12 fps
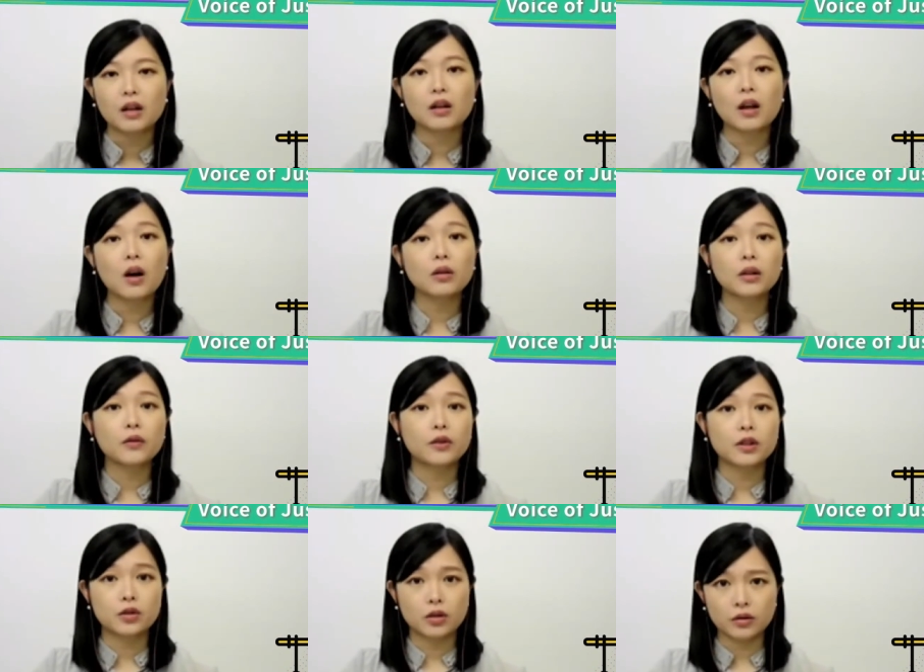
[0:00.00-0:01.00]
not only
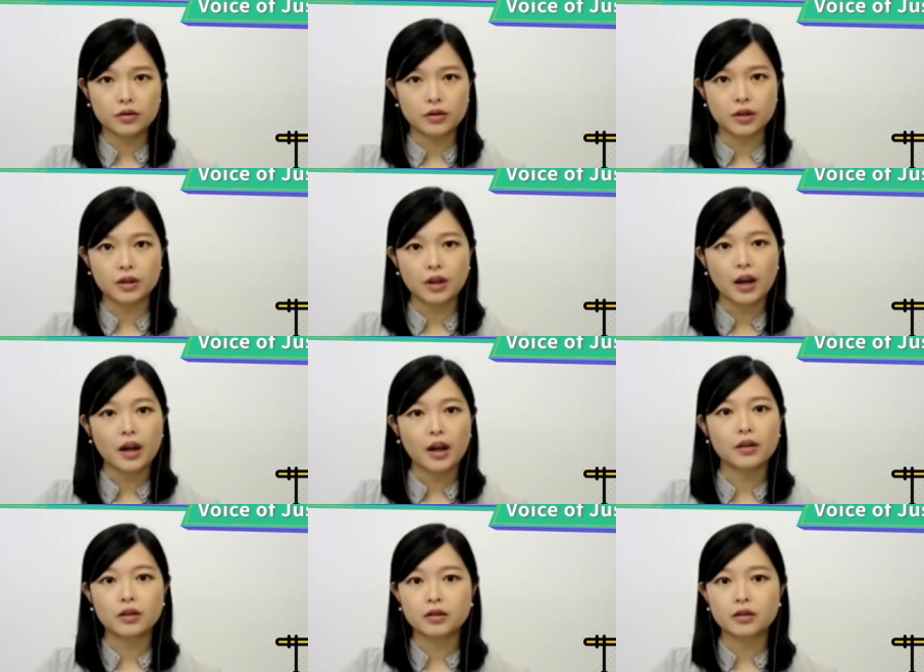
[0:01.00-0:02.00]
for children
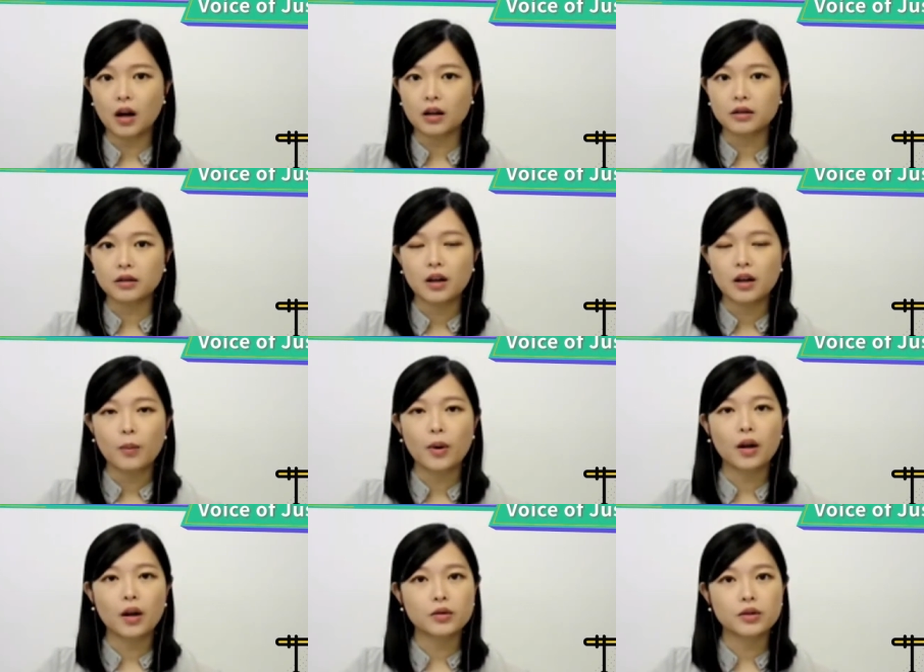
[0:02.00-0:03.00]
and adults,
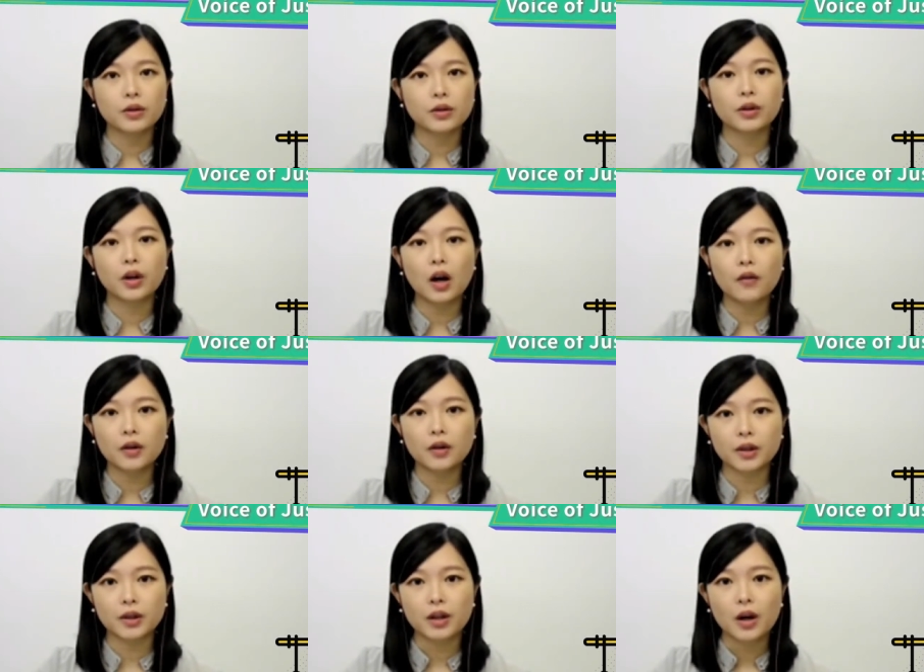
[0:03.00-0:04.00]
but also the
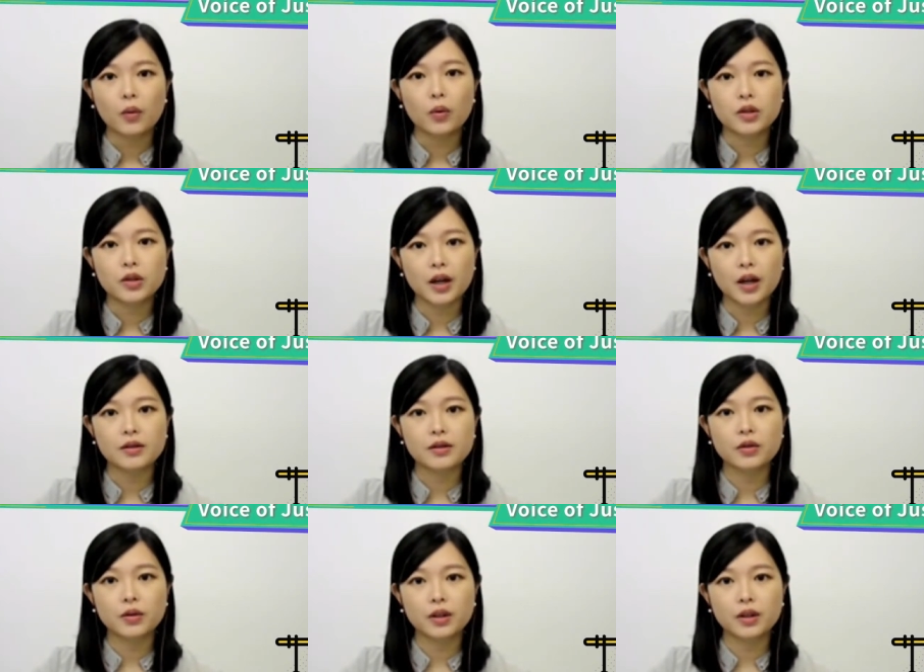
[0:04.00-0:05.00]
government, which has
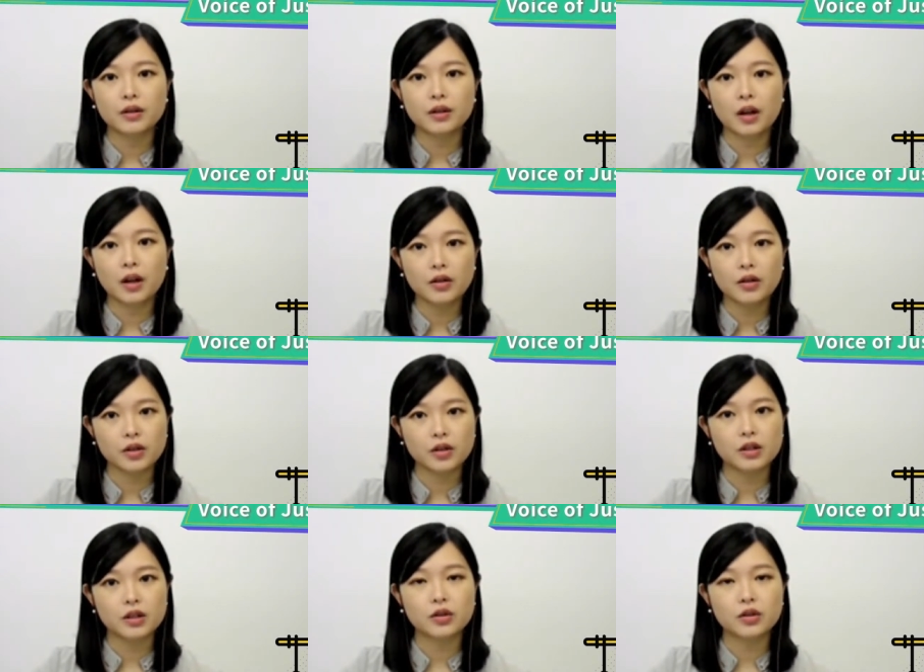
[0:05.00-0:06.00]
to lead the
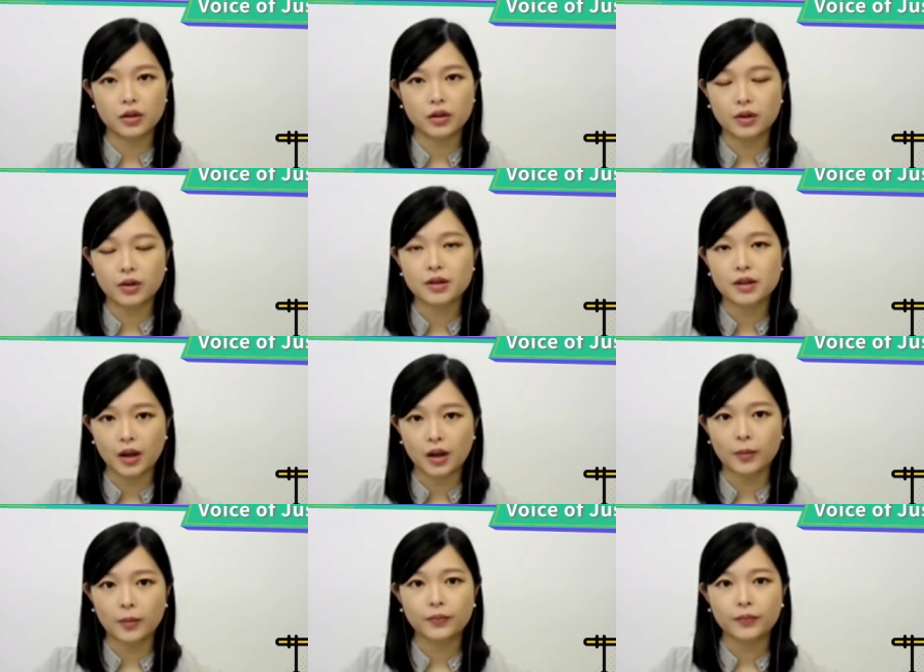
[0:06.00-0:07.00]
country, should do the
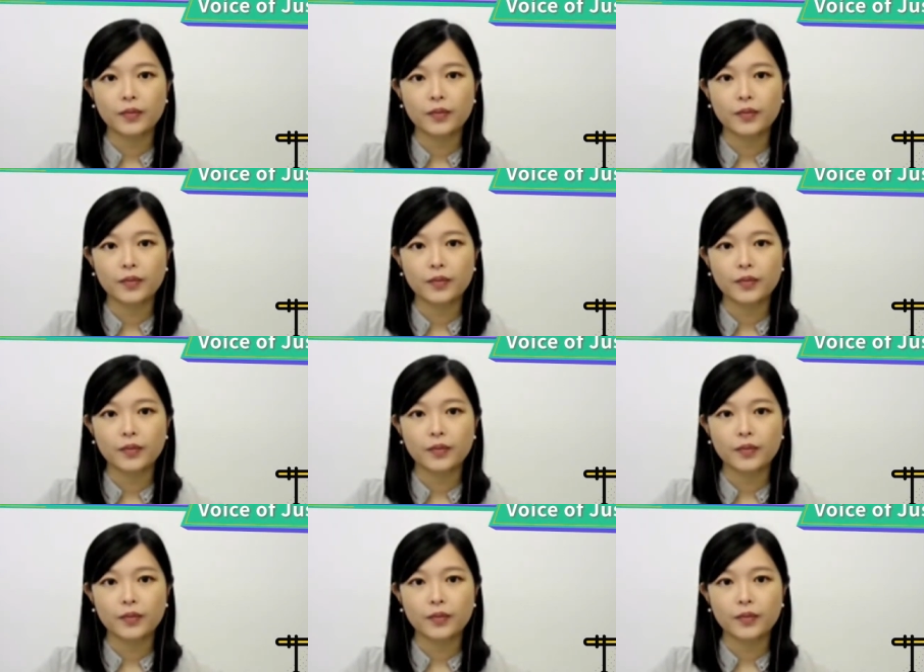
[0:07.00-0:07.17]
same.